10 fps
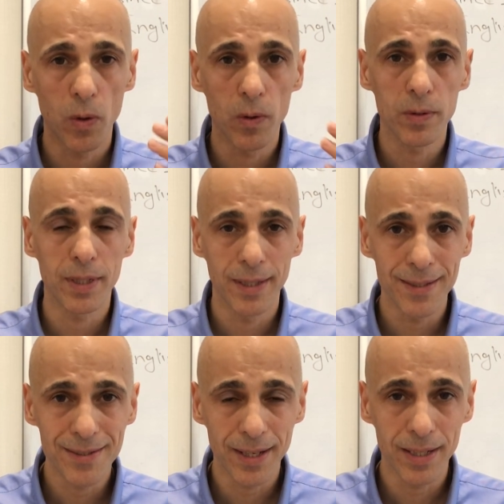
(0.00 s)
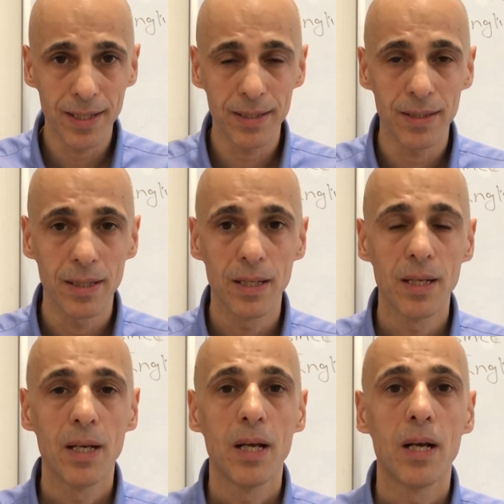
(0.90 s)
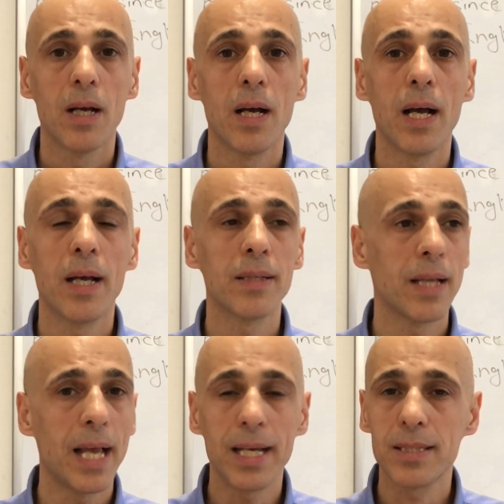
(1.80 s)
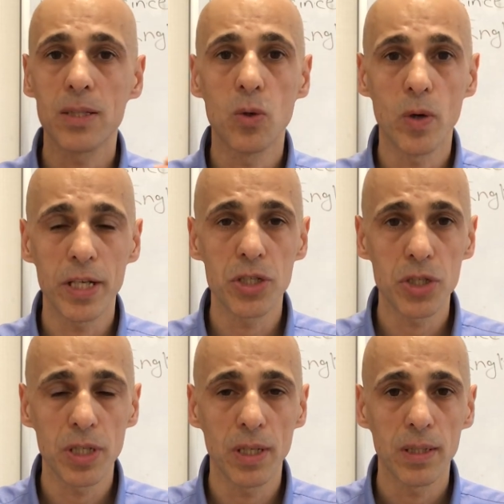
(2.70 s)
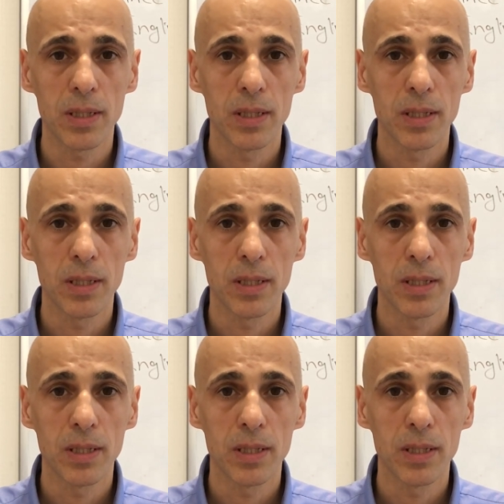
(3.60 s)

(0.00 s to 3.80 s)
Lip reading: on the internet and ask questions,